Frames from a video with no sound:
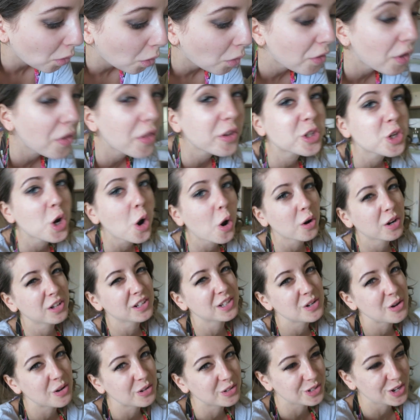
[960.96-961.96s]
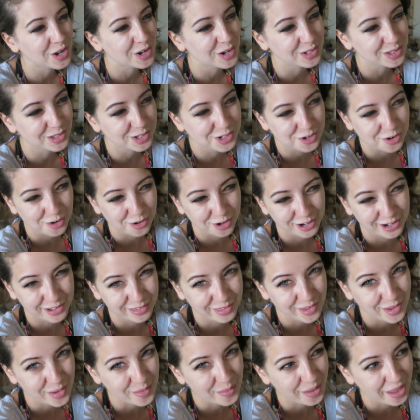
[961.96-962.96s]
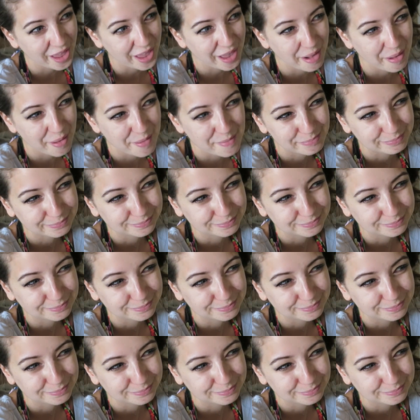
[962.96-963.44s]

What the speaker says: Although the chocolate's not as good as the chocolate in the UK.